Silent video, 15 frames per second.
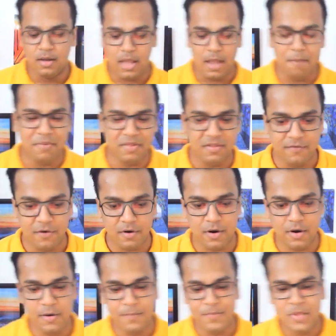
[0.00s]
empathy for
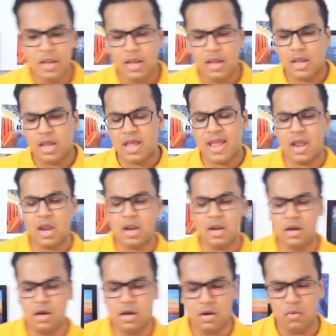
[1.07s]
her,
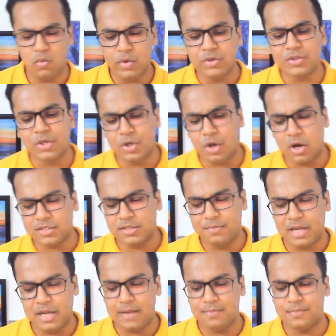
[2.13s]
and we used to talk
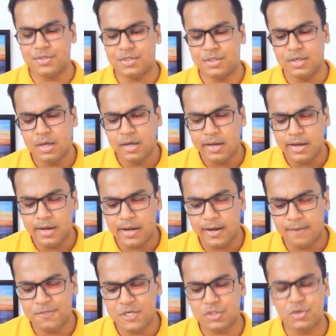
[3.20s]
sometimes
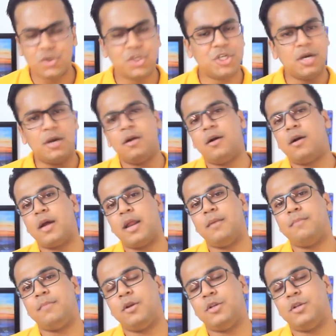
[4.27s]
uh, just to share her